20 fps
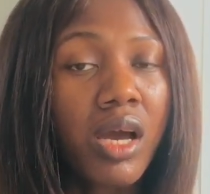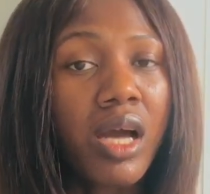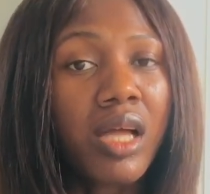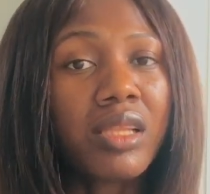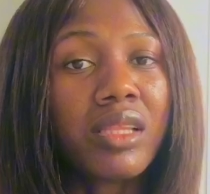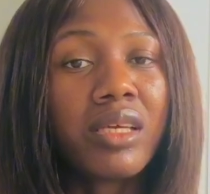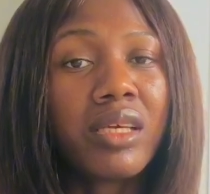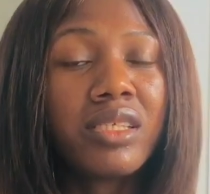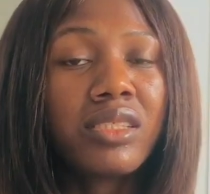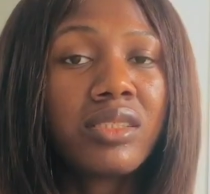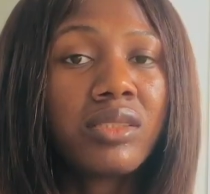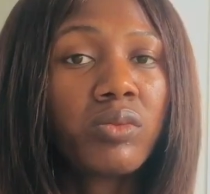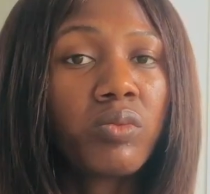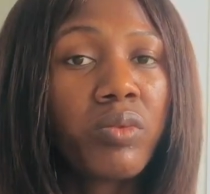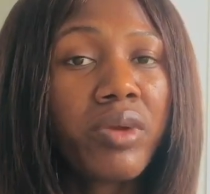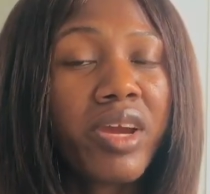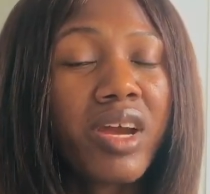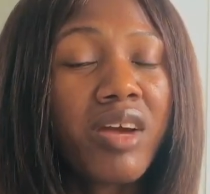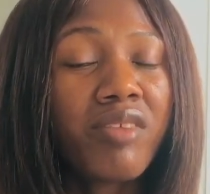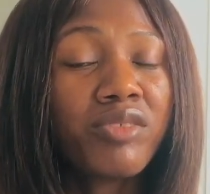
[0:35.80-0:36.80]
At least
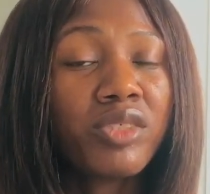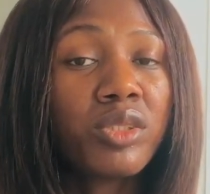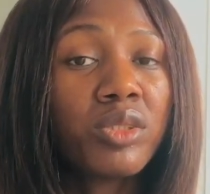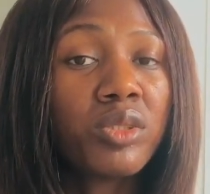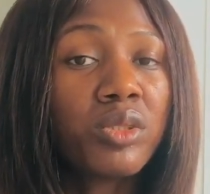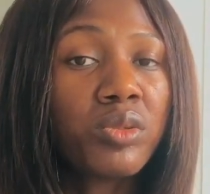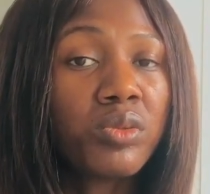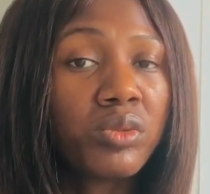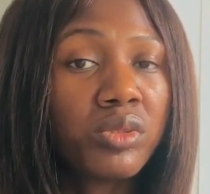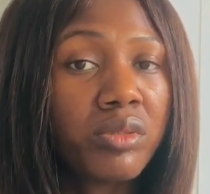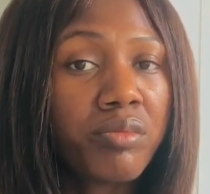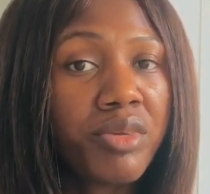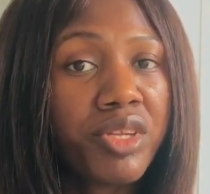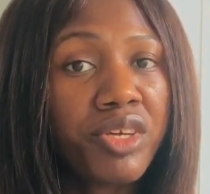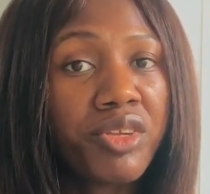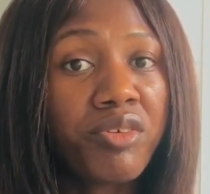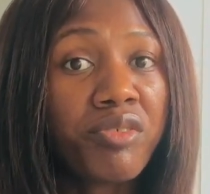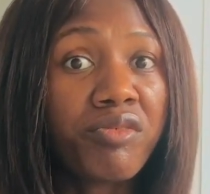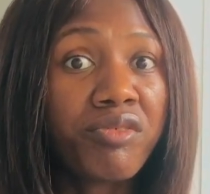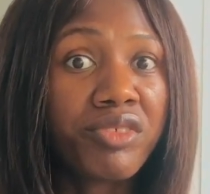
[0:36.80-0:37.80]
we have to know the
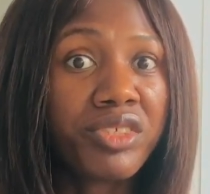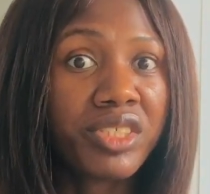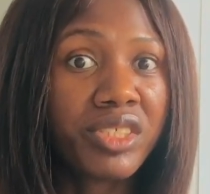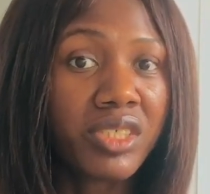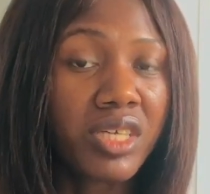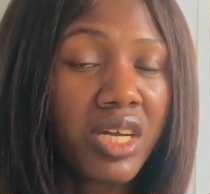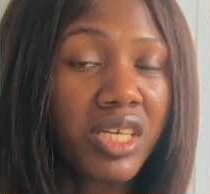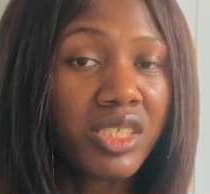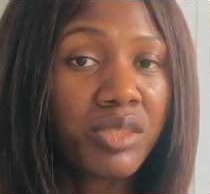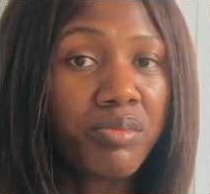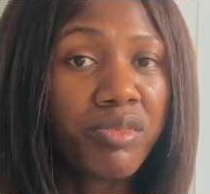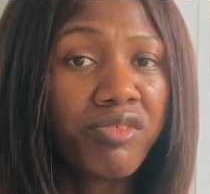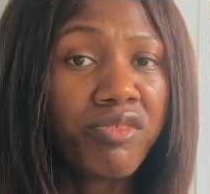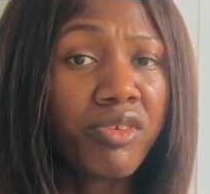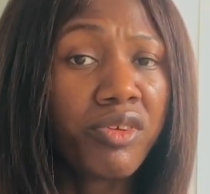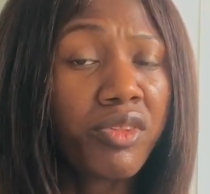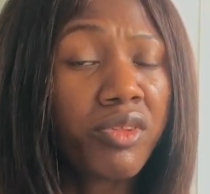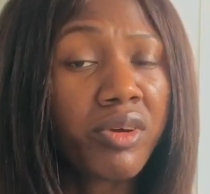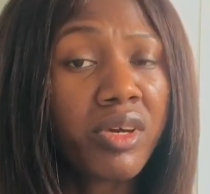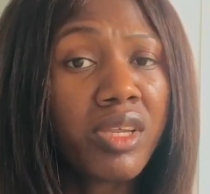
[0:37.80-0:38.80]
meaning of research
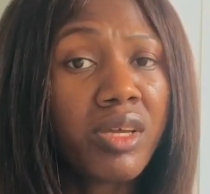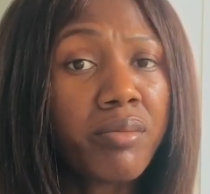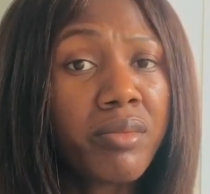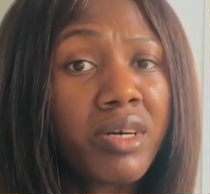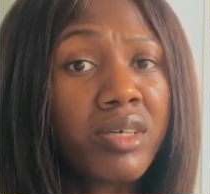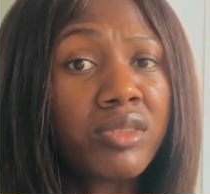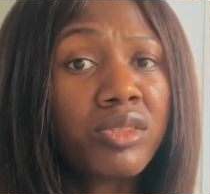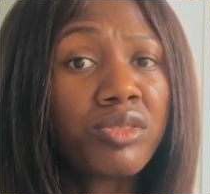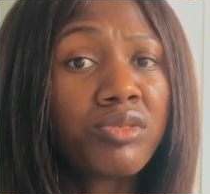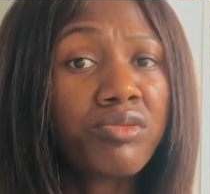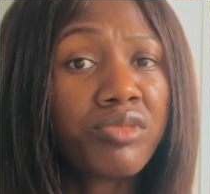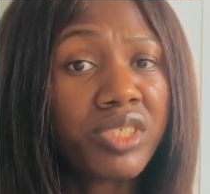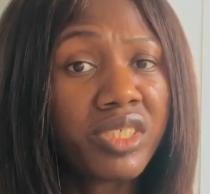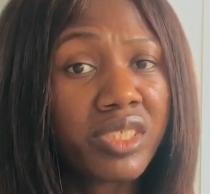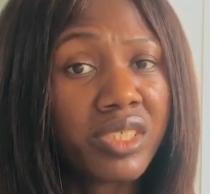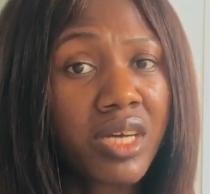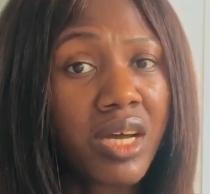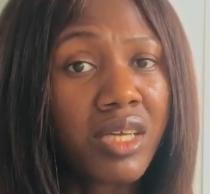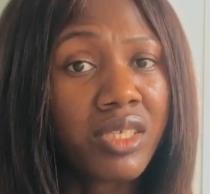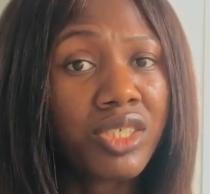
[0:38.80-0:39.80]
before talking about
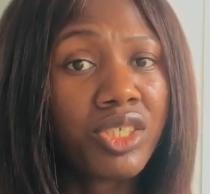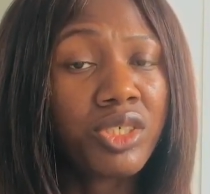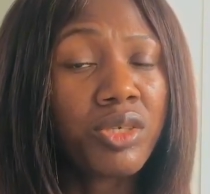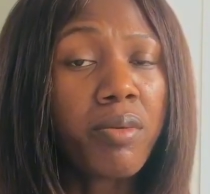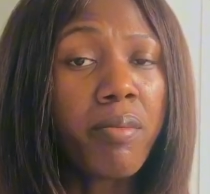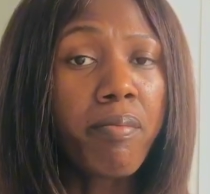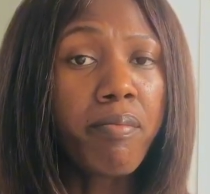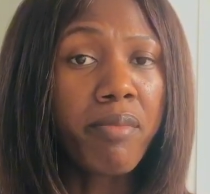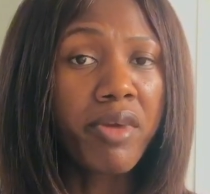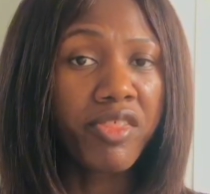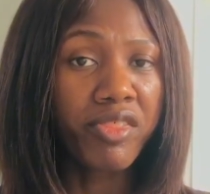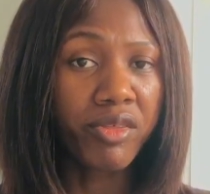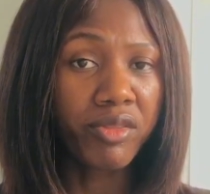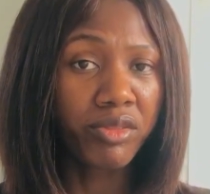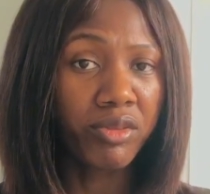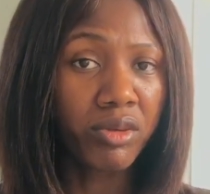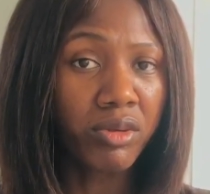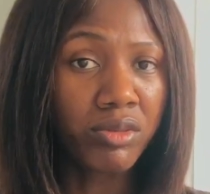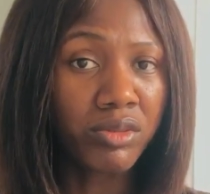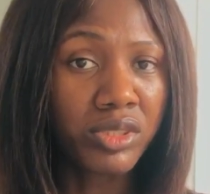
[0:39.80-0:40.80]
research
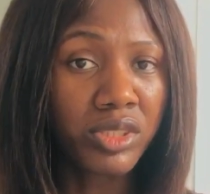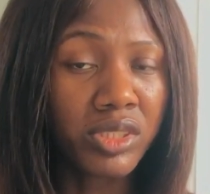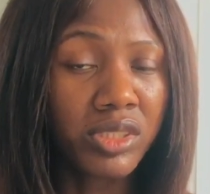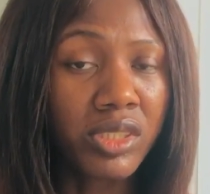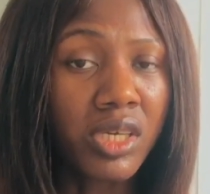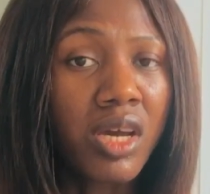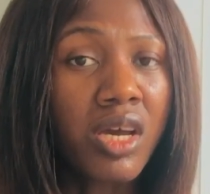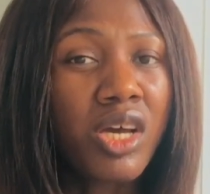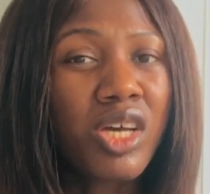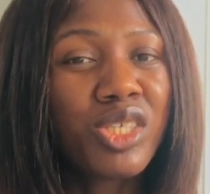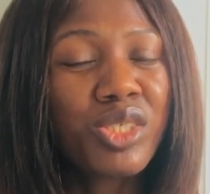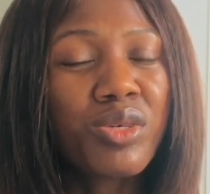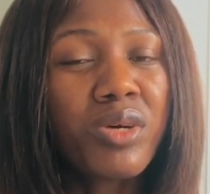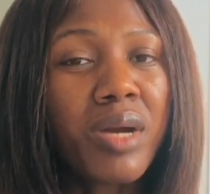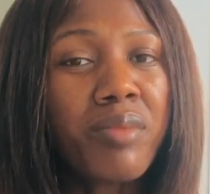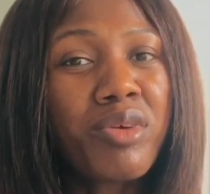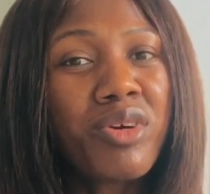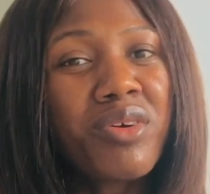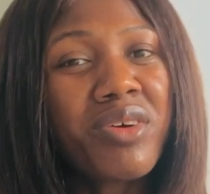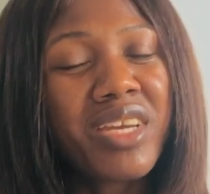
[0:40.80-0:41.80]
methodologies. So
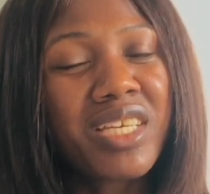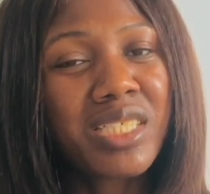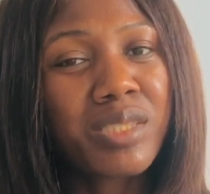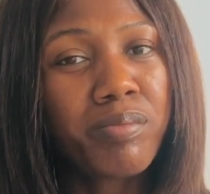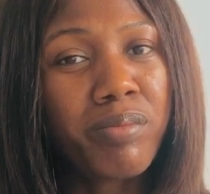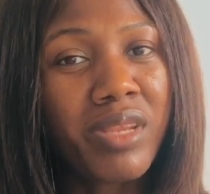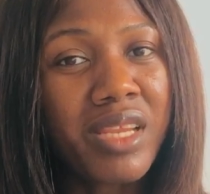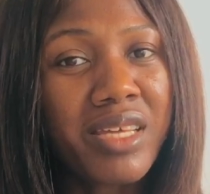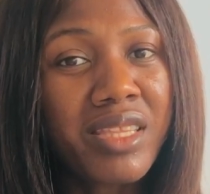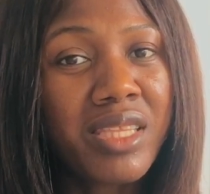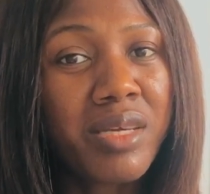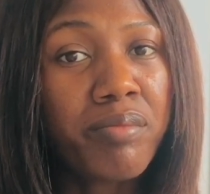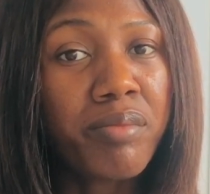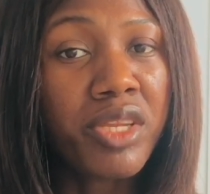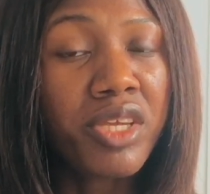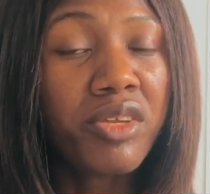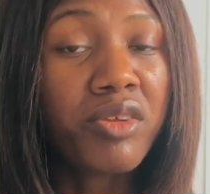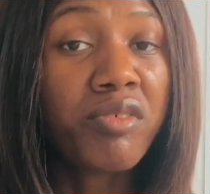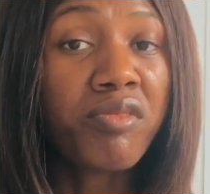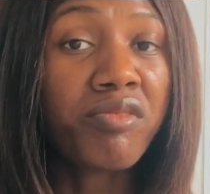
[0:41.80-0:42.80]
I'm going to explain the meaning